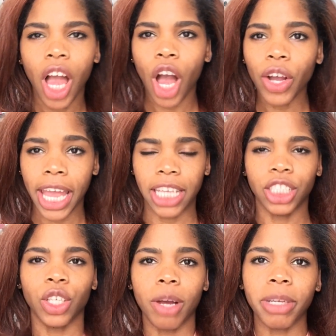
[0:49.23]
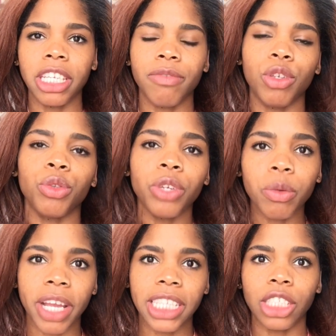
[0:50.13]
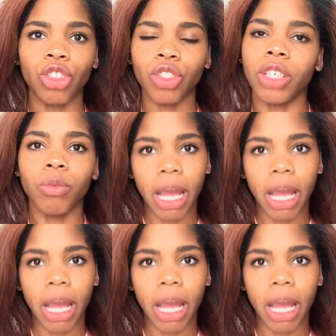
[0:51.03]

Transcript: Okay, so I'm going to give you 3 ways that you can wrap